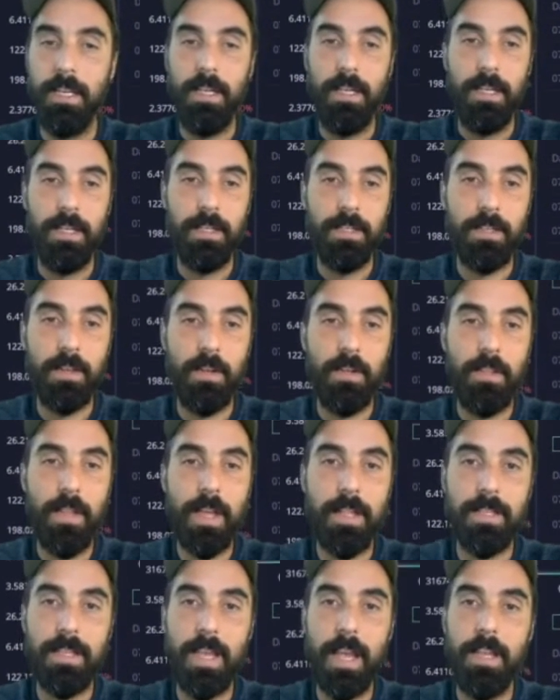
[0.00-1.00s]
So
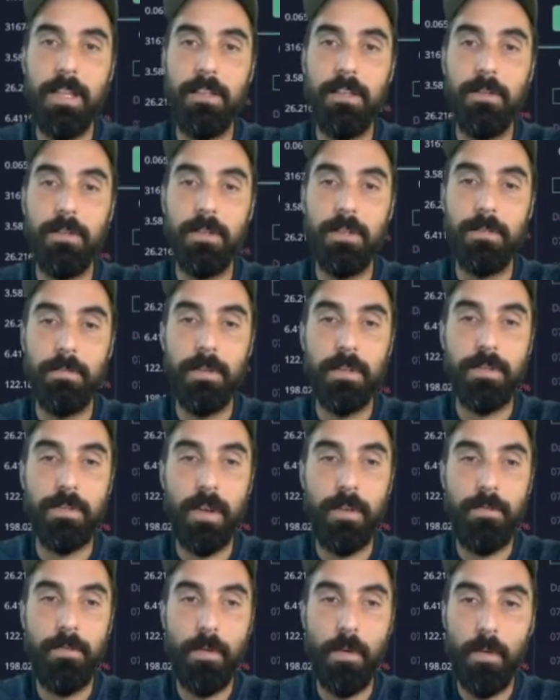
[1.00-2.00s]
that's how you do it. It's pretty
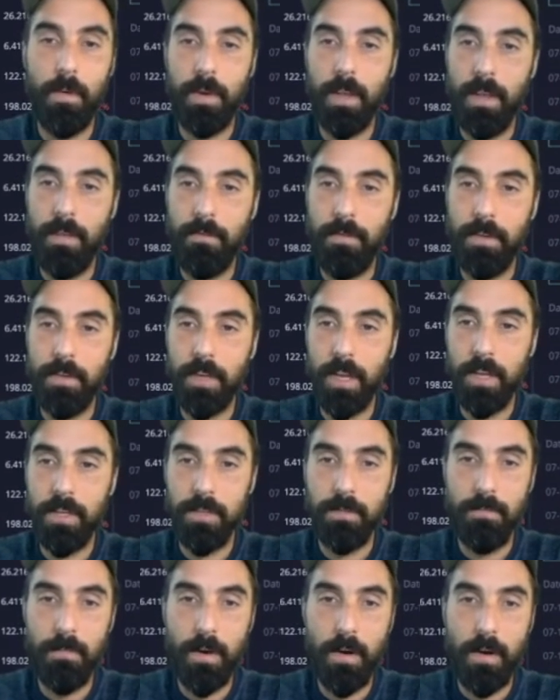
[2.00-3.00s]
straightforward. If you change
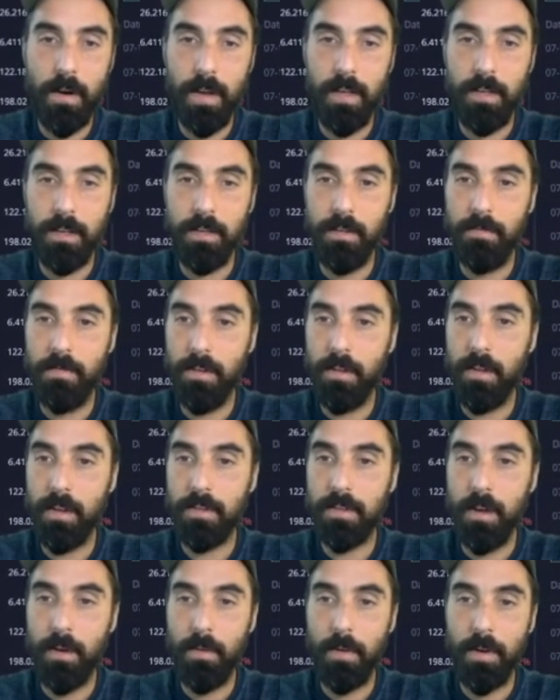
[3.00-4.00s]
your mind and you
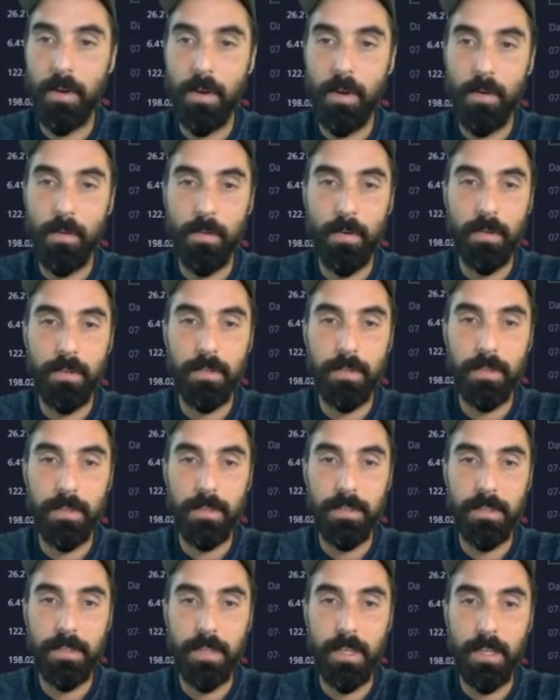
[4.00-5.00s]
realize I want to hold on to
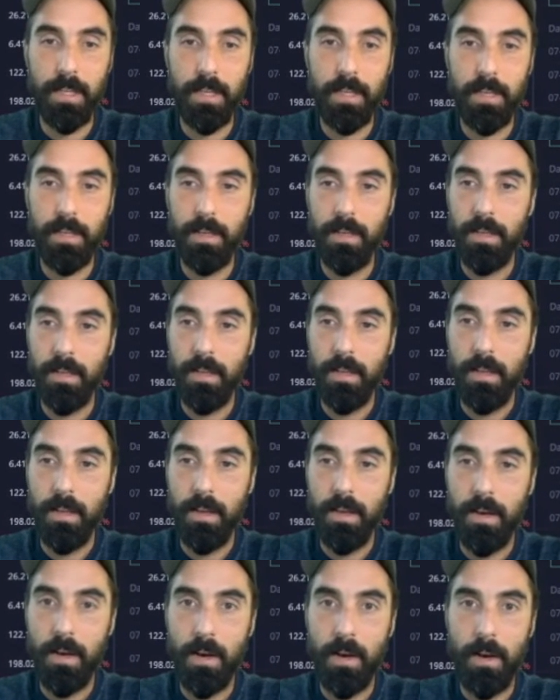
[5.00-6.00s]
this thing,
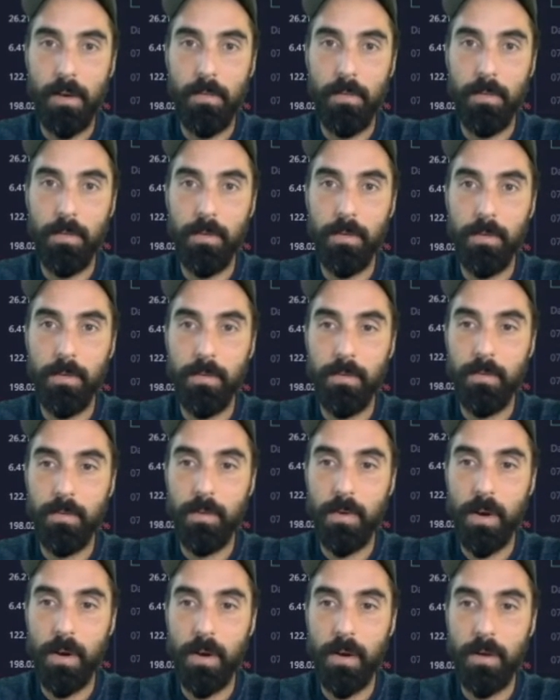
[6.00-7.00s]
I
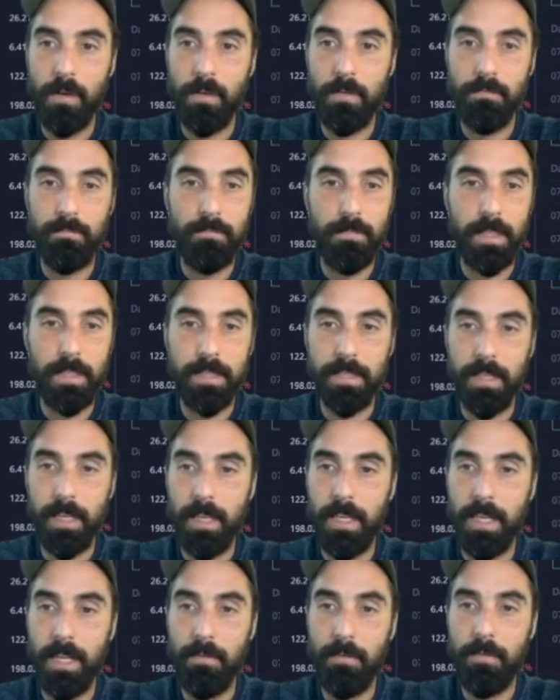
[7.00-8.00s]
will, let's say,
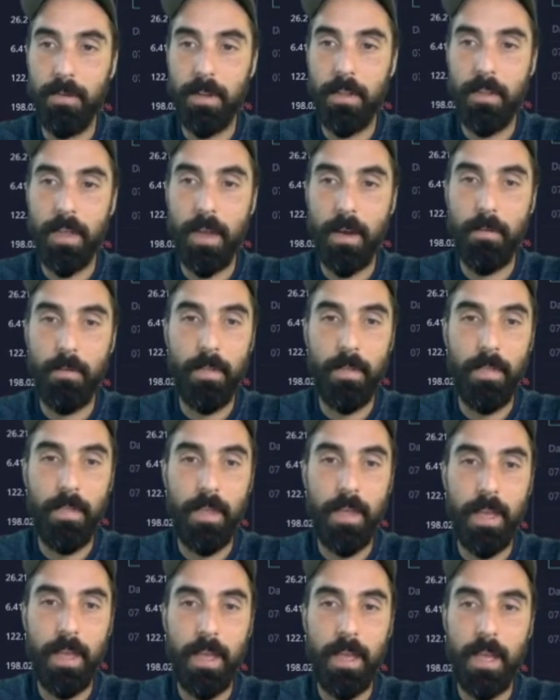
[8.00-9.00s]
get rid of that one
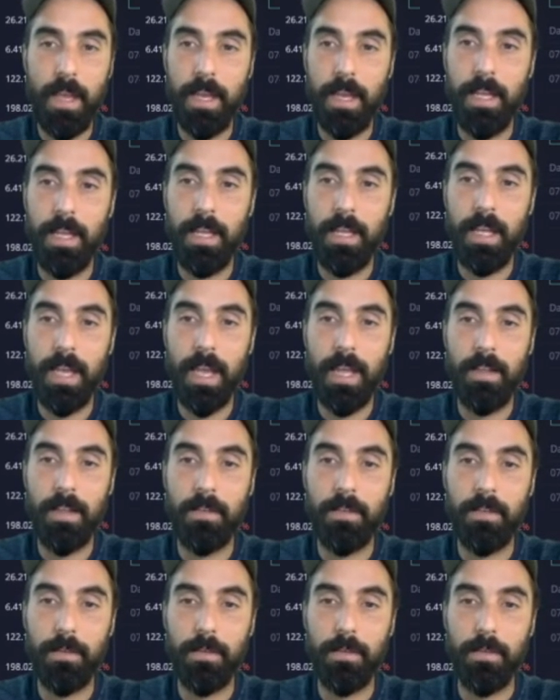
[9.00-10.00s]
there and hit
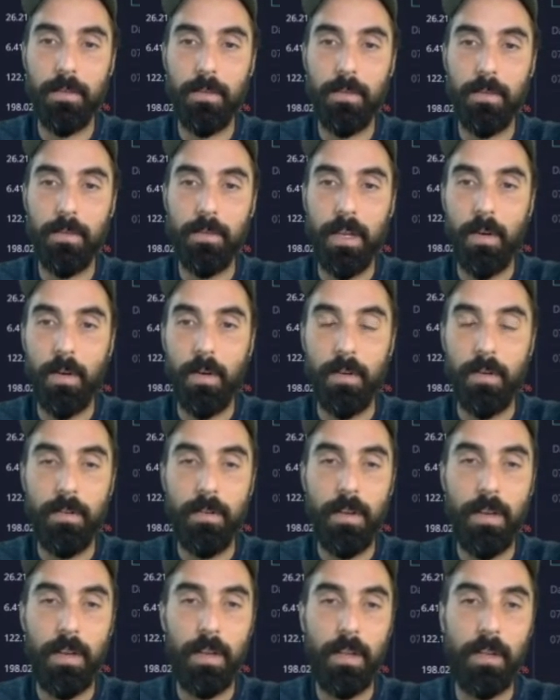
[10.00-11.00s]
cancel, and it's gone
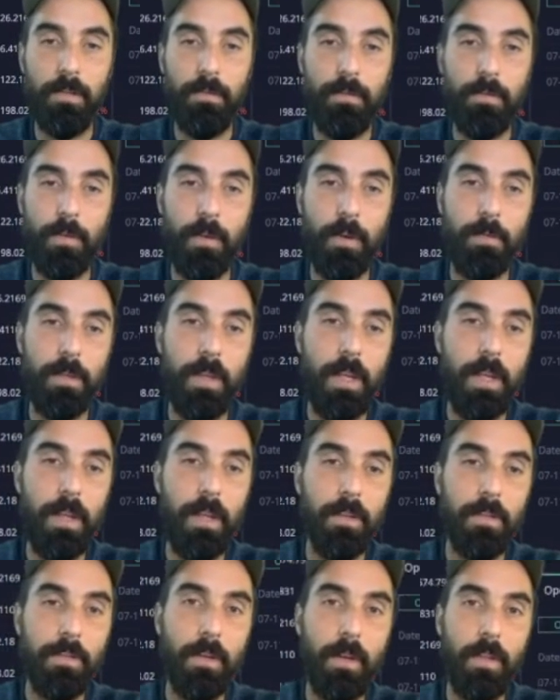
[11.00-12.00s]
and it confirmed.
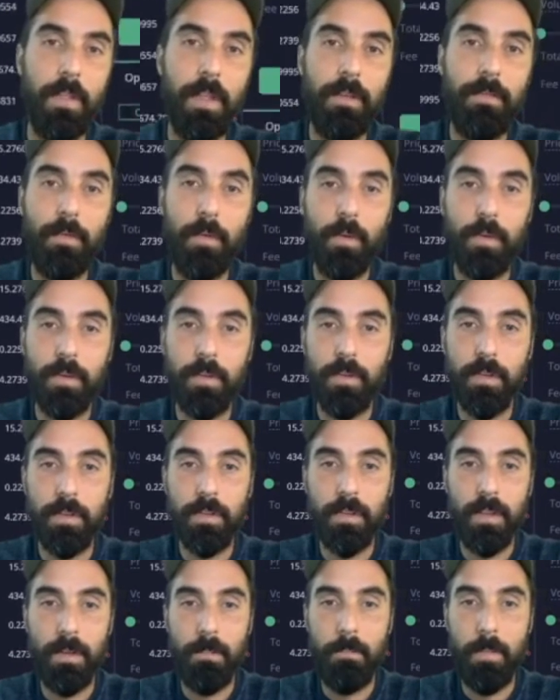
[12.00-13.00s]
So therefore you should
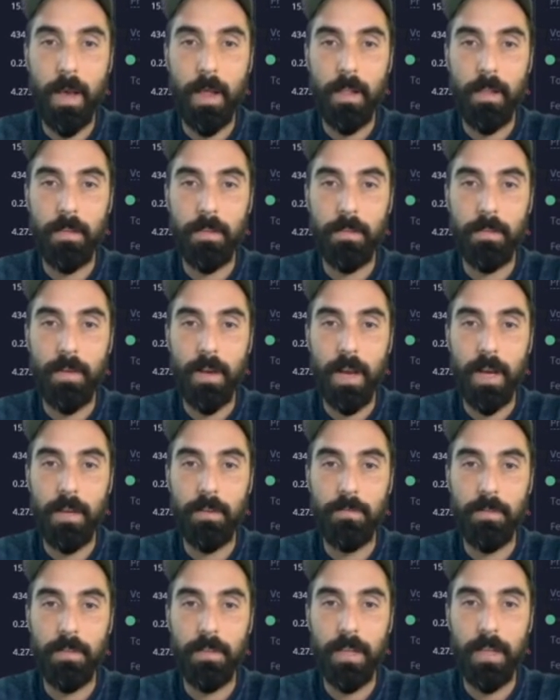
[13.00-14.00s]
see a balance of
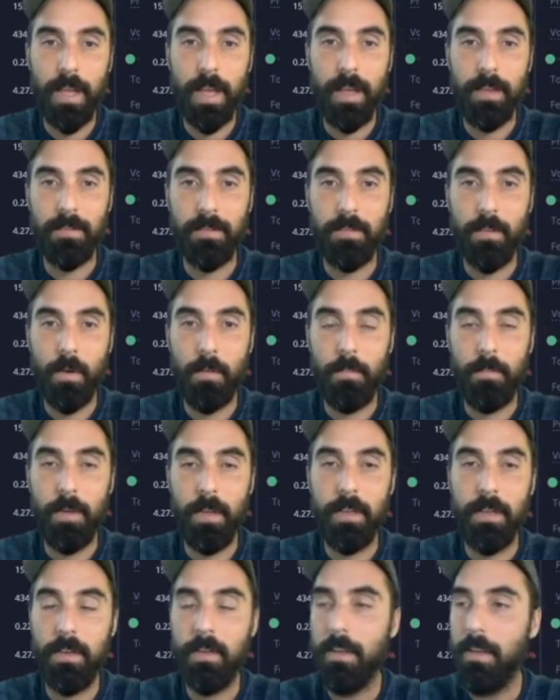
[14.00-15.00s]
100 that has not been